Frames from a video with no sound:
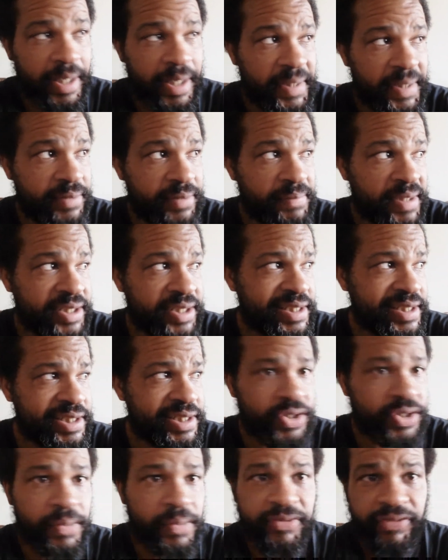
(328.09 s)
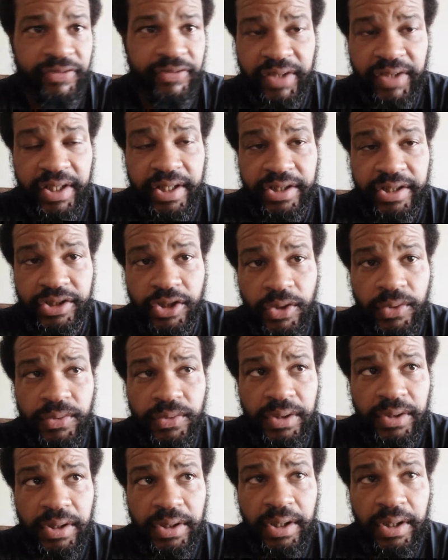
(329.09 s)
I mean, Martinez is almost 50 years
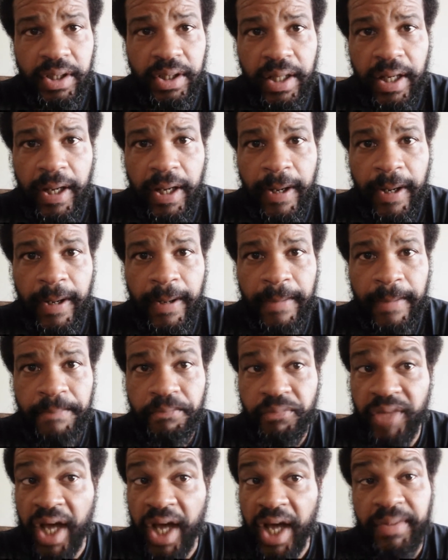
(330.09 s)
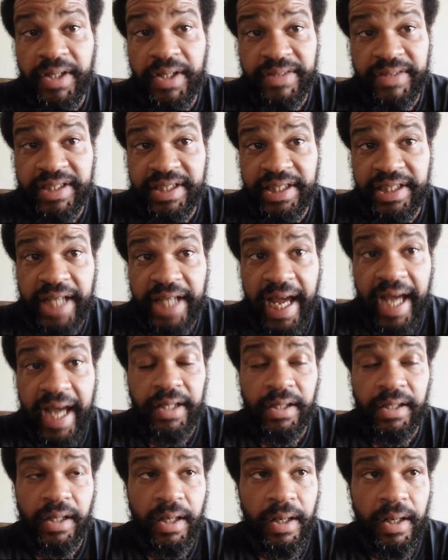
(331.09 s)
old. Um, I would love to see
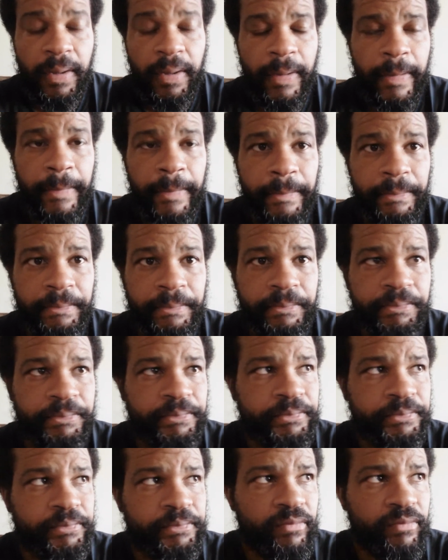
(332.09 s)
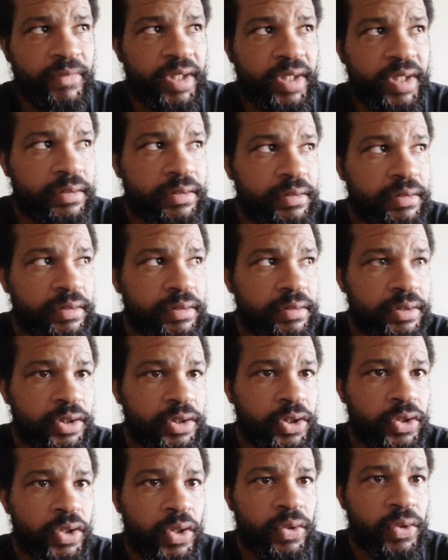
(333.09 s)
that. Um,
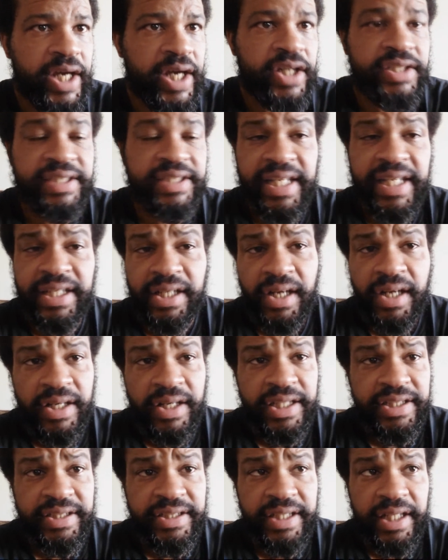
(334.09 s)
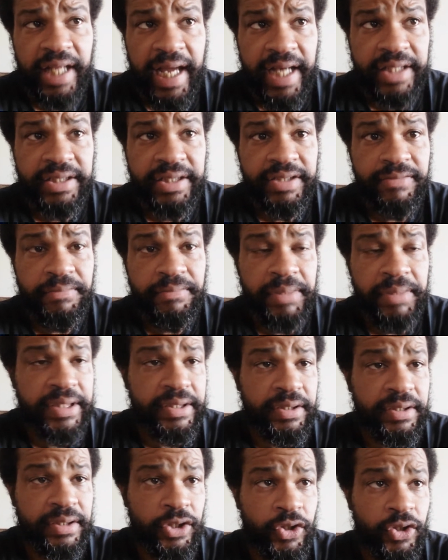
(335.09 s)
you know, Eris Lara, he's still active,
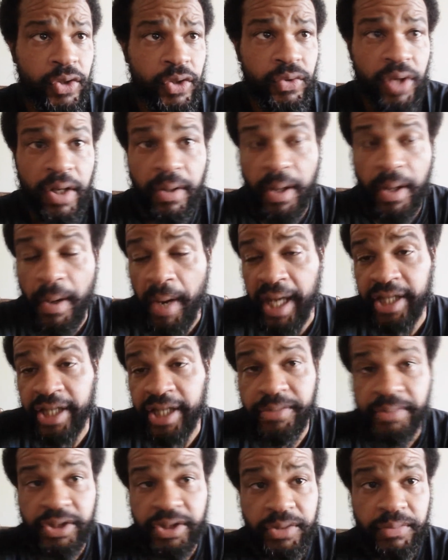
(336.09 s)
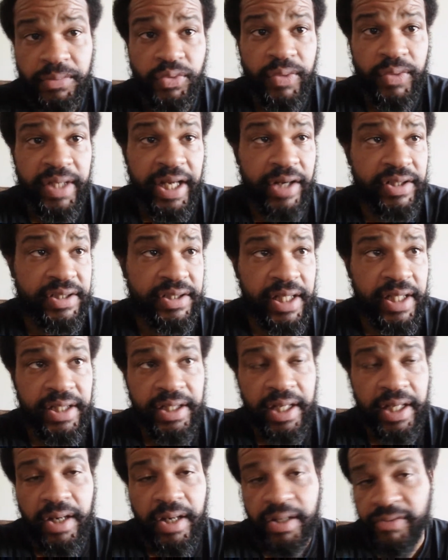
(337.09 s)
but you know, uh, uh, exhibition between Eris
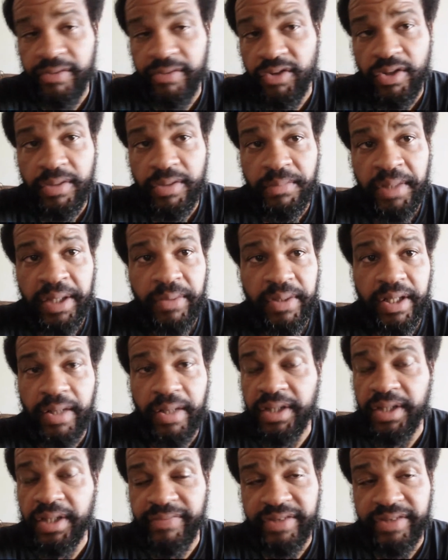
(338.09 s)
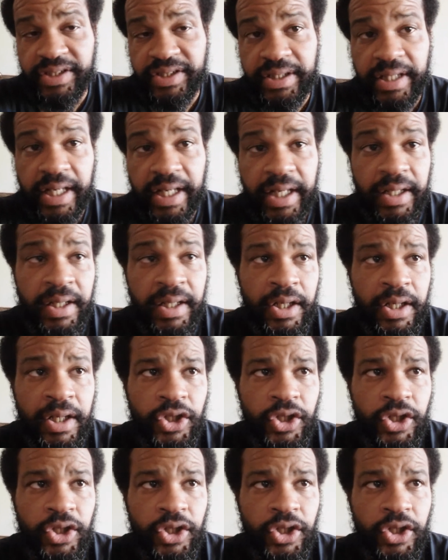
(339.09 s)
Lara and Floyd Mayweather, I would love to see that.